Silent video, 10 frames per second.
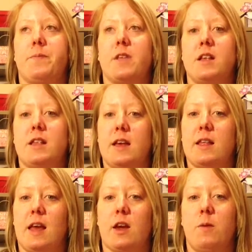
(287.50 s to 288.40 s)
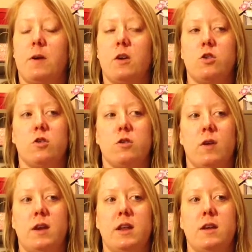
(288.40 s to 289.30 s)
6 acupuncture. So
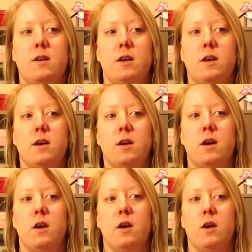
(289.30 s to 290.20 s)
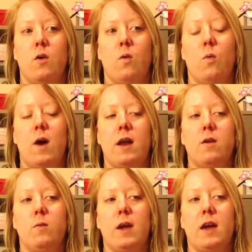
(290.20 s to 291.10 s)
I did 1
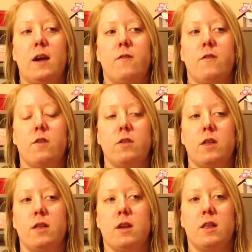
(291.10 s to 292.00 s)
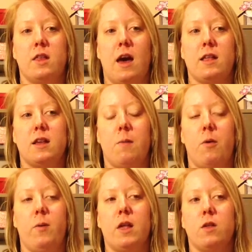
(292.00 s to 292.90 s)
a week for the last couple
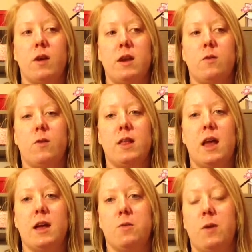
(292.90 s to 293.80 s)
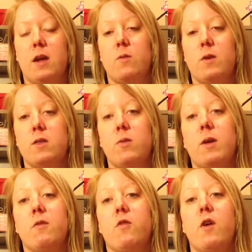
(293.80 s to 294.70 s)
of weeks. So I did 1 last week and 1 the
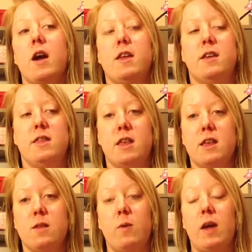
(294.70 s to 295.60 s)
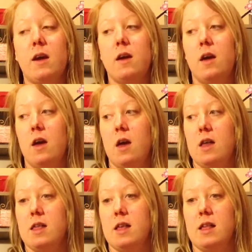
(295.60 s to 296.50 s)
week before, and then this week,
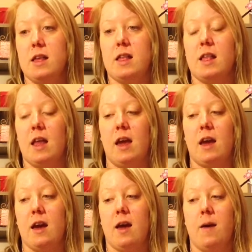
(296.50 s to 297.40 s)
since it's like